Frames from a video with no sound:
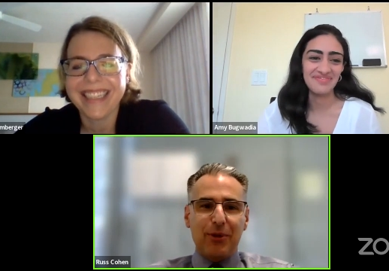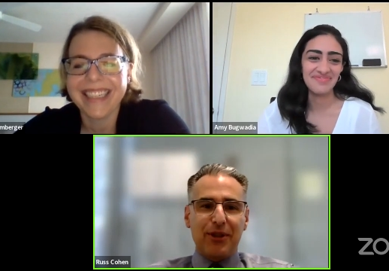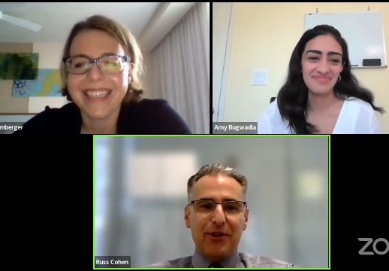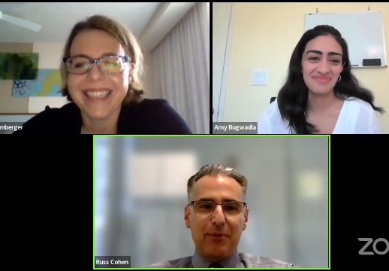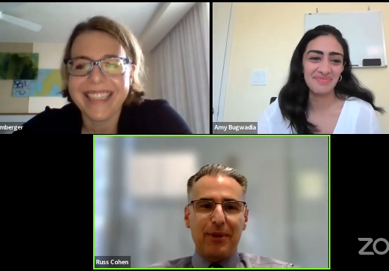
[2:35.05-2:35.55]

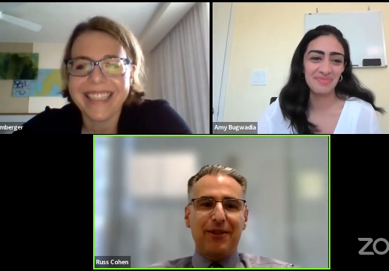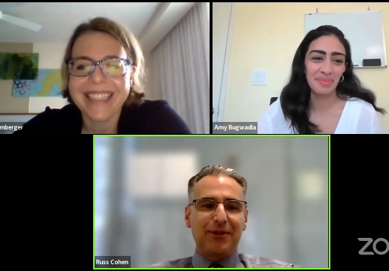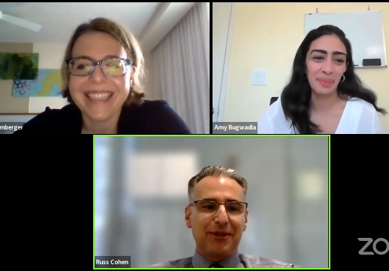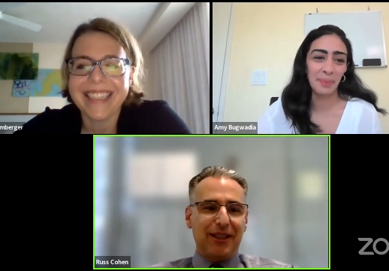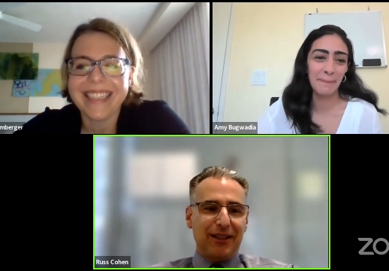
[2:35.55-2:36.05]
Speaker 1: what they're
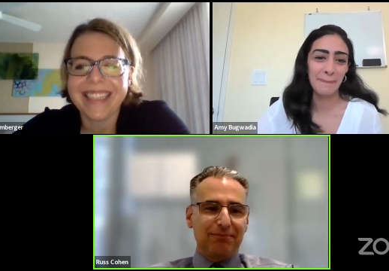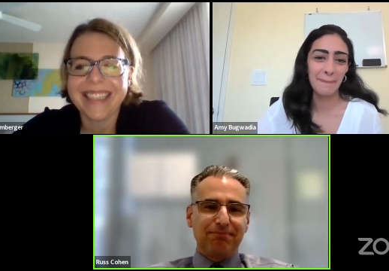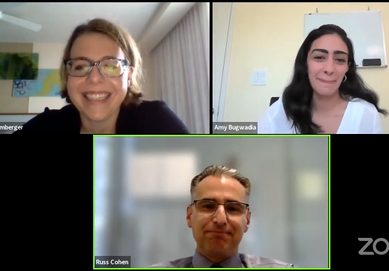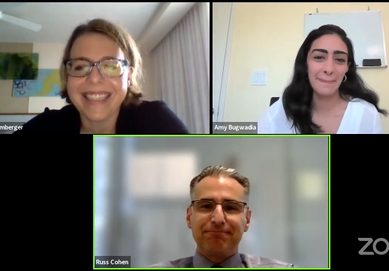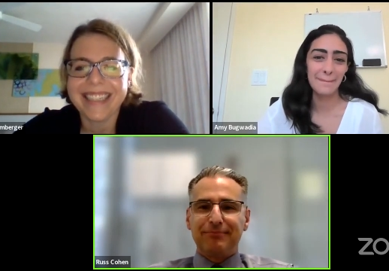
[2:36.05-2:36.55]
about.
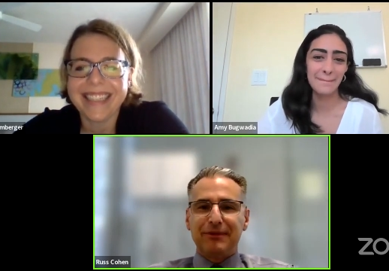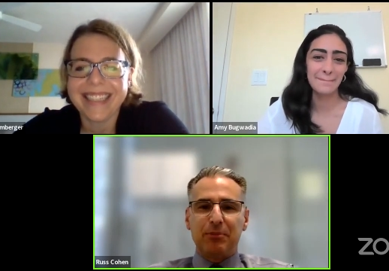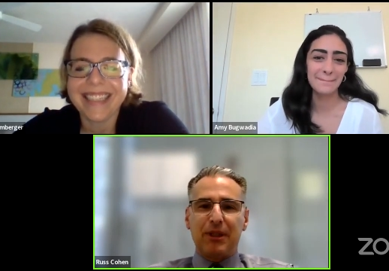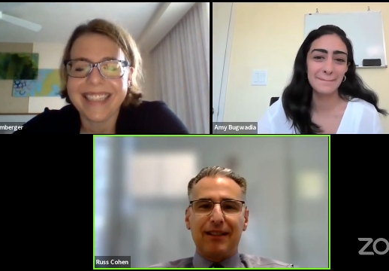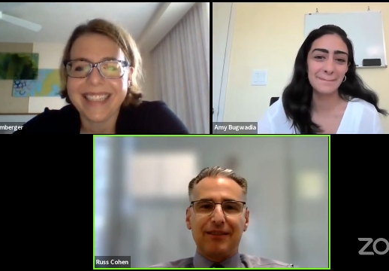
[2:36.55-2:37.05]
Um,
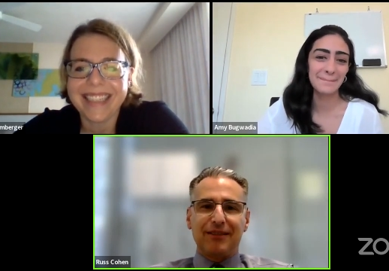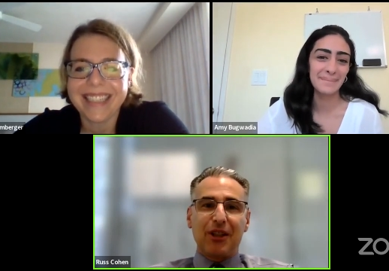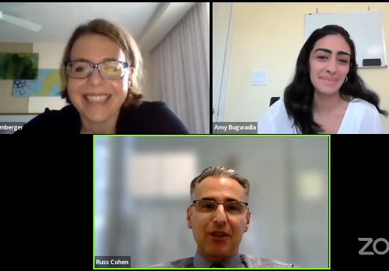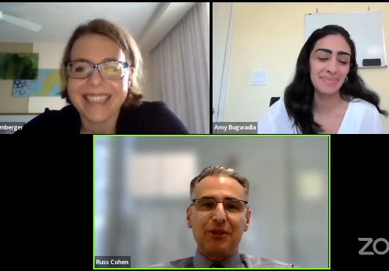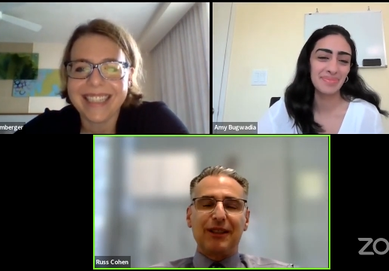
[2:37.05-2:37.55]
but
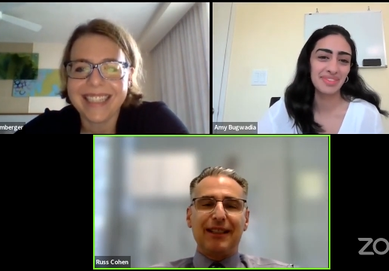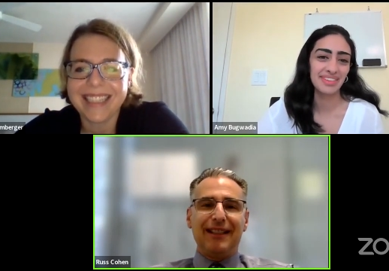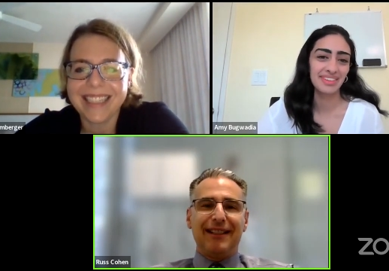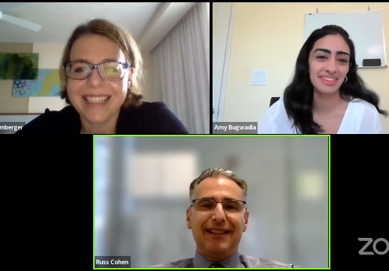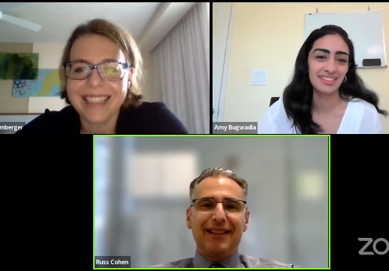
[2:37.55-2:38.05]

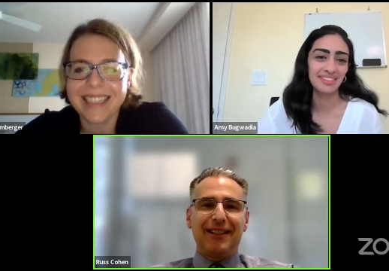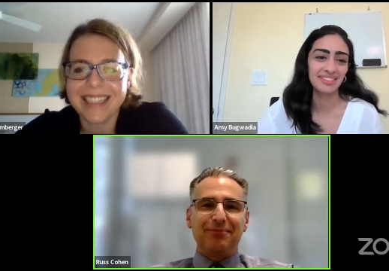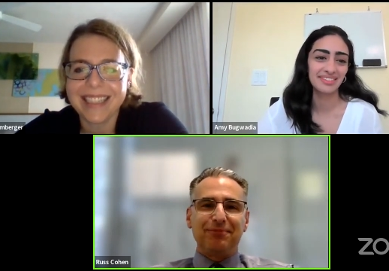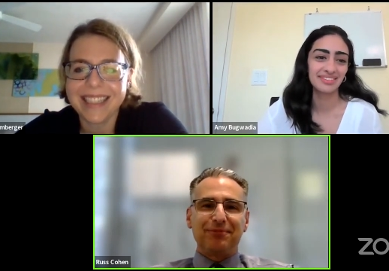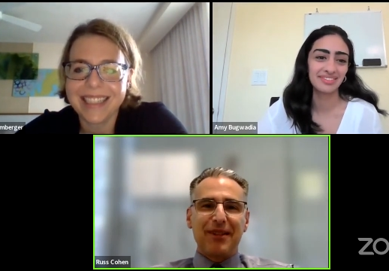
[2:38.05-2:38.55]
luckily,
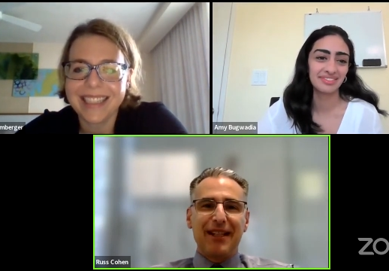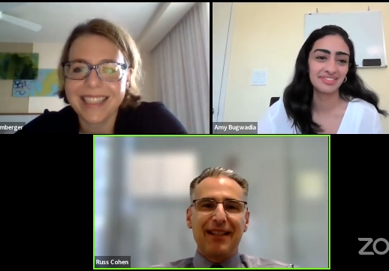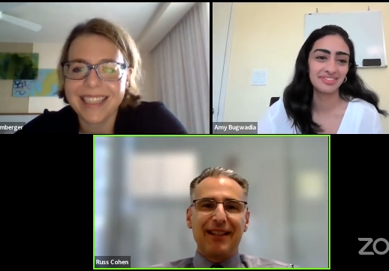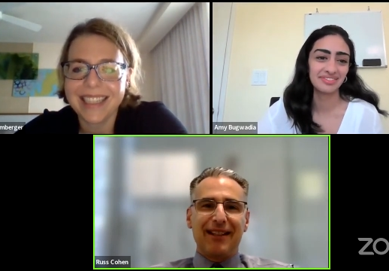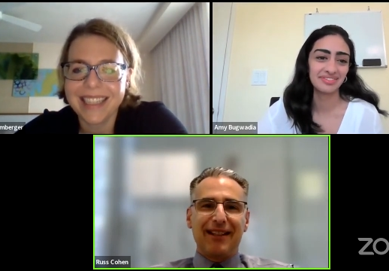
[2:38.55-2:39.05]
um,
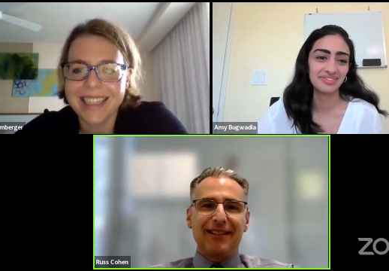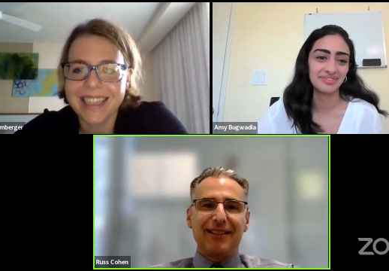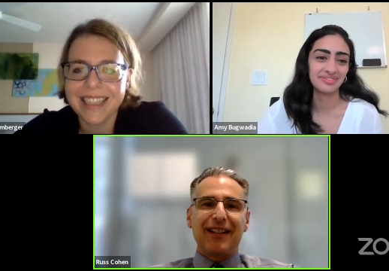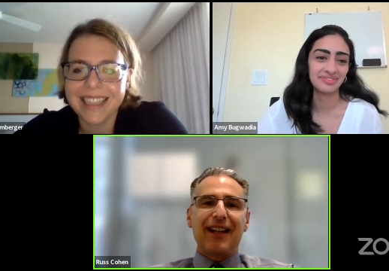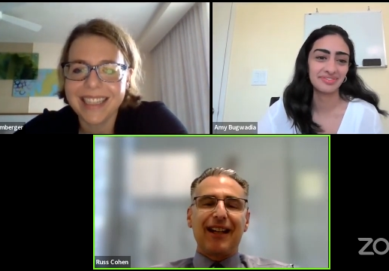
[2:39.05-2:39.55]
uh,
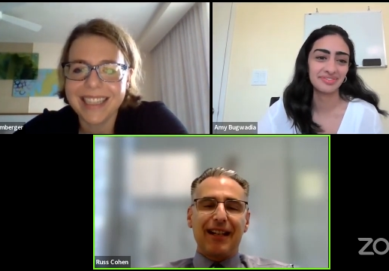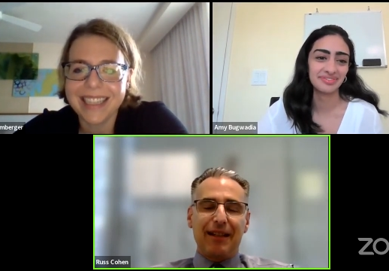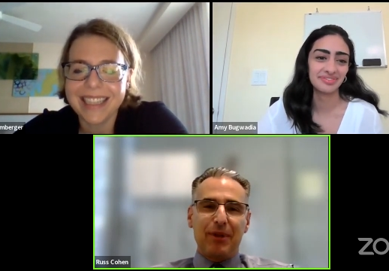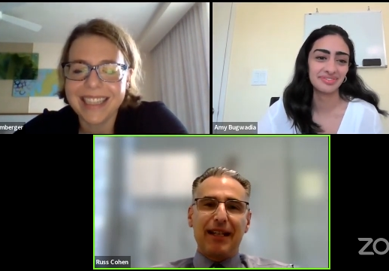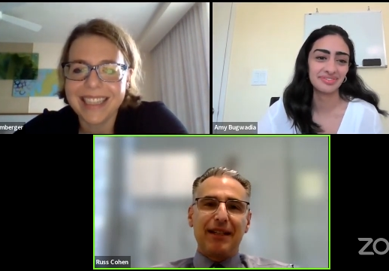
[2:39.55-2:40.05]
I
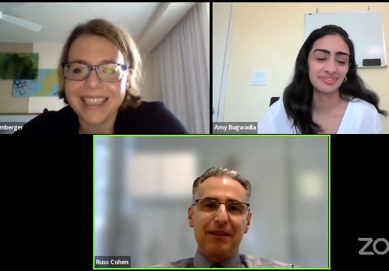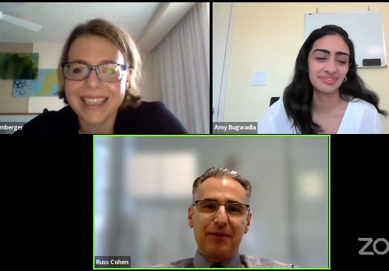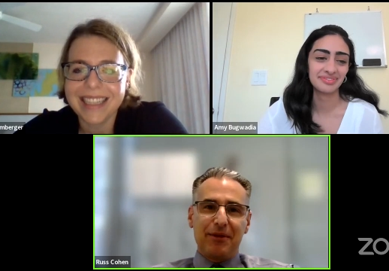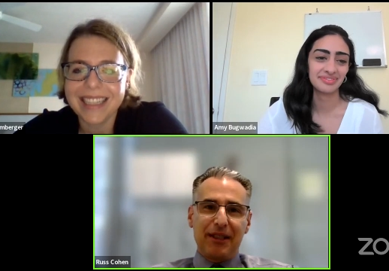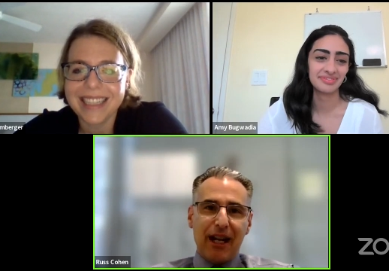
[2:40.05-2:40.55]
am getting
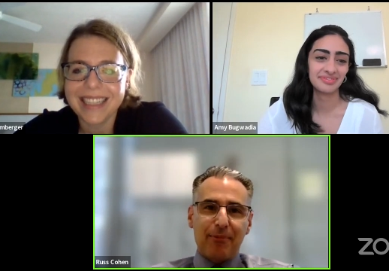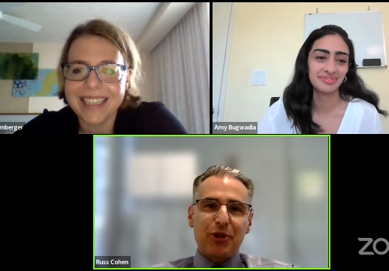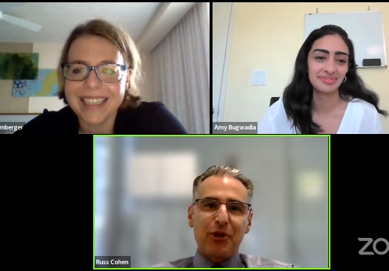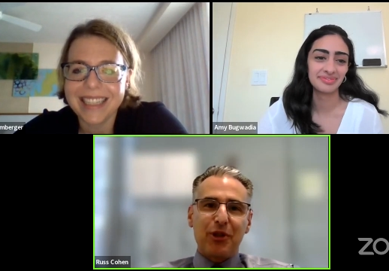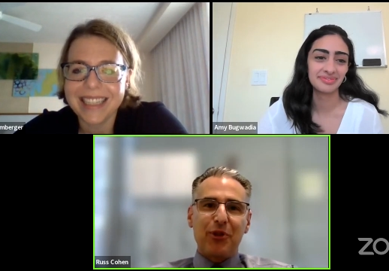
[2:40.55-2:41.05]
the
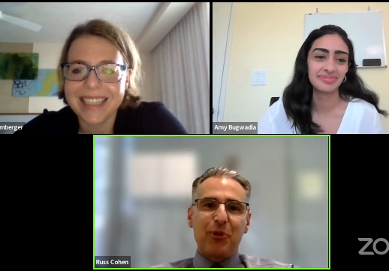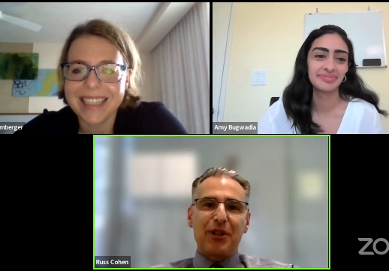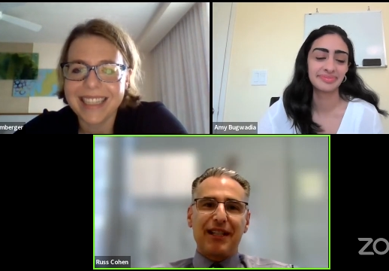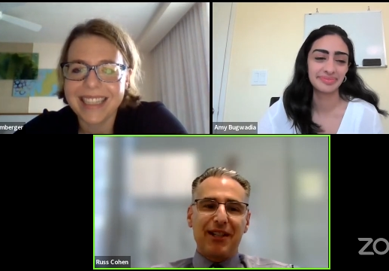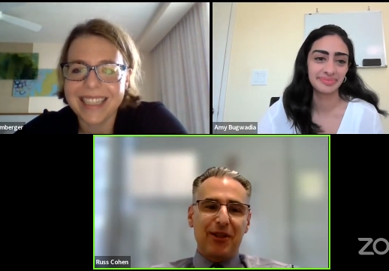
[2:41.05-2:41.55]
opportunity to
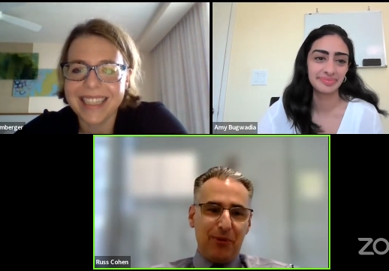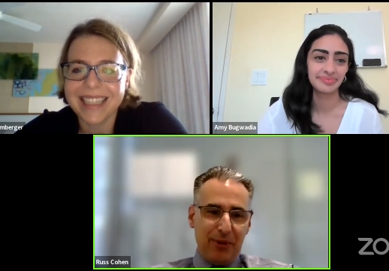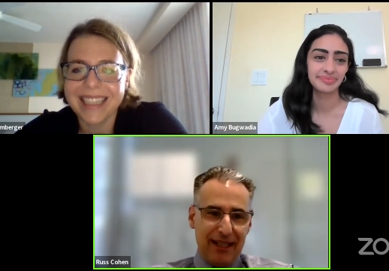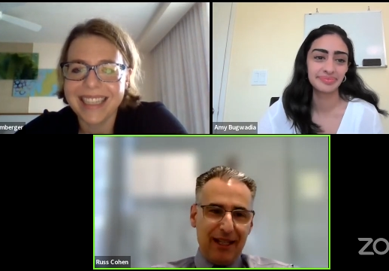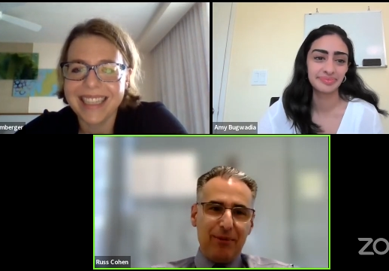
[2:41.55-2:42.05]
work here
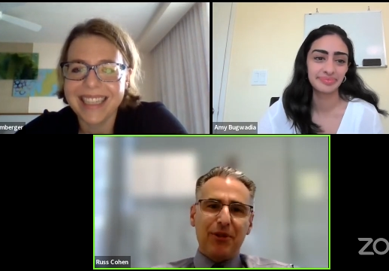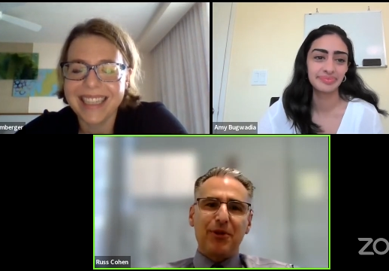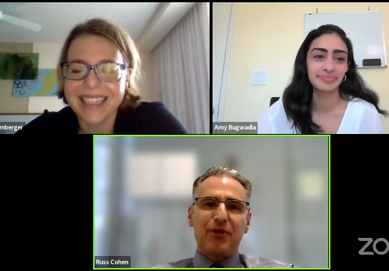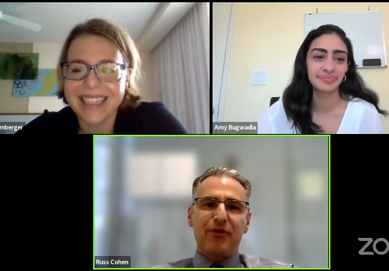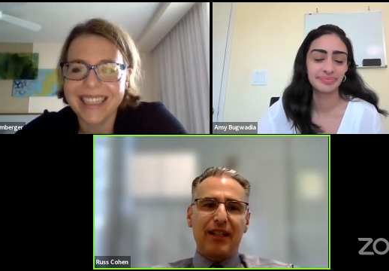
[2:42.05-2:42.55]
with Amy,
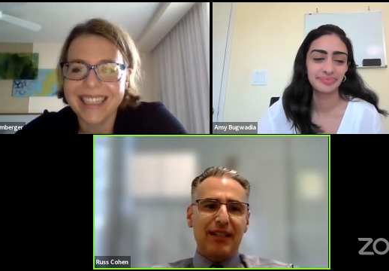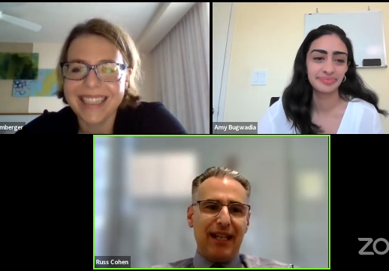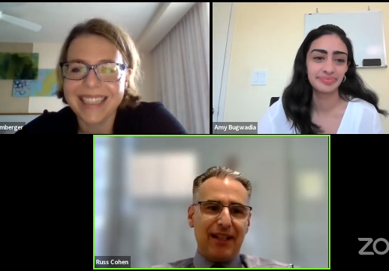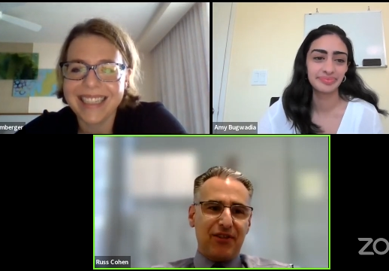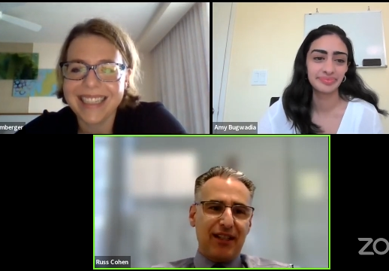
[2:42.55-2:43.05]
who's
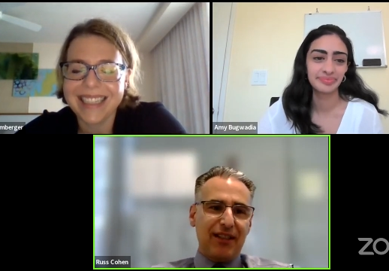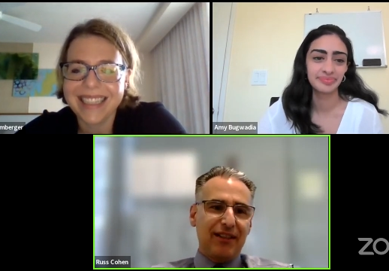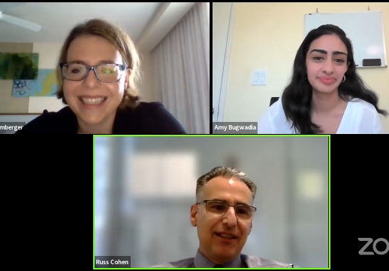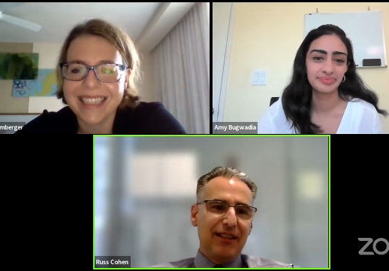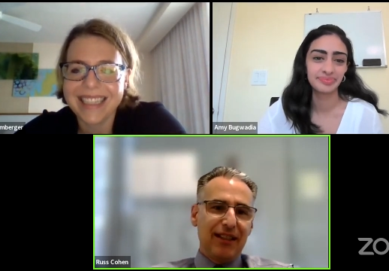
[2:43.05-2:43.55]

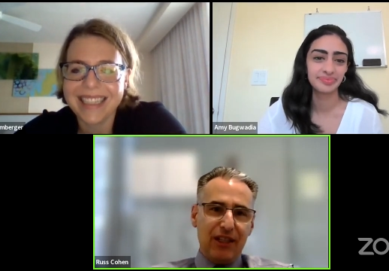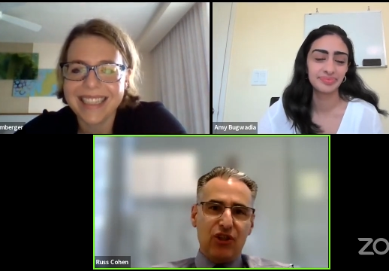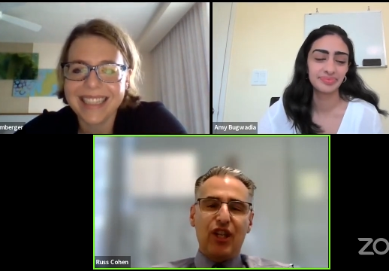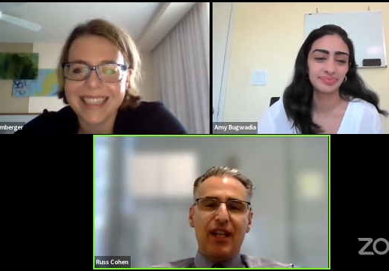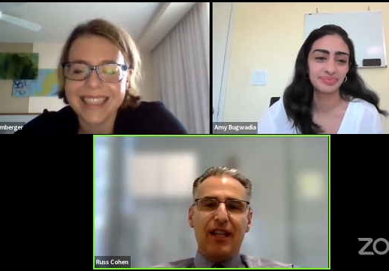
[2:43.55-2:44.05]
fantastic and
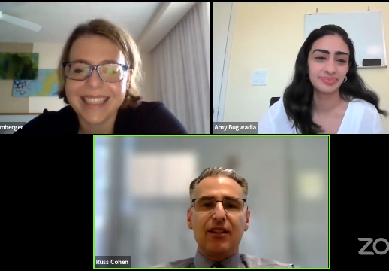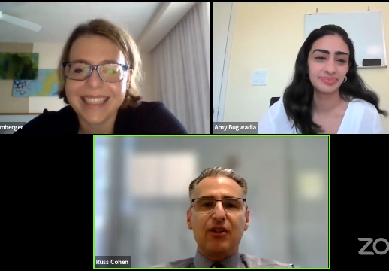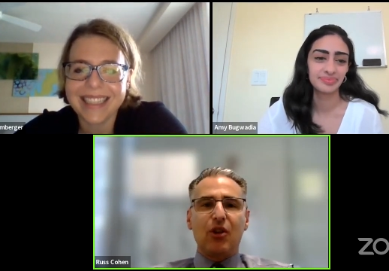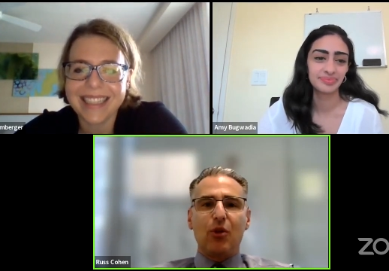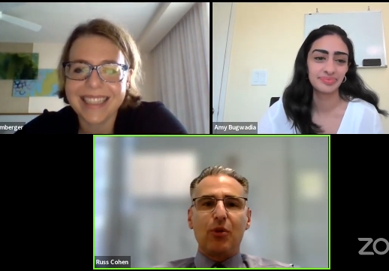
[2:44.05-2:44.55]
Jen and
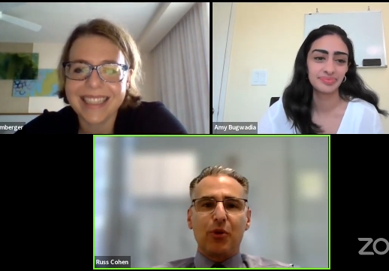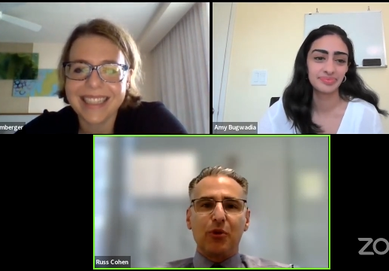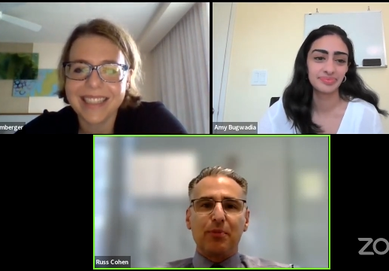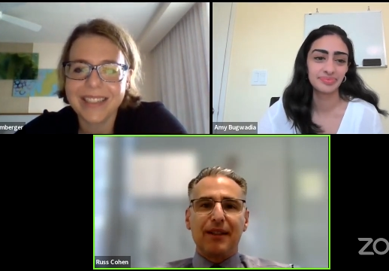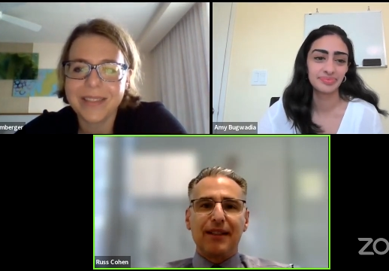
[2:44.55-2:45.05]
the whole
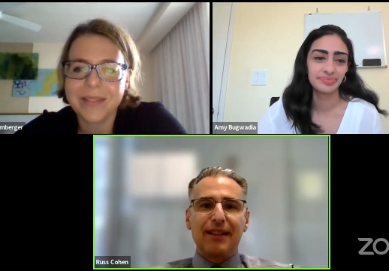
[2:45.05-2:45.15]
group.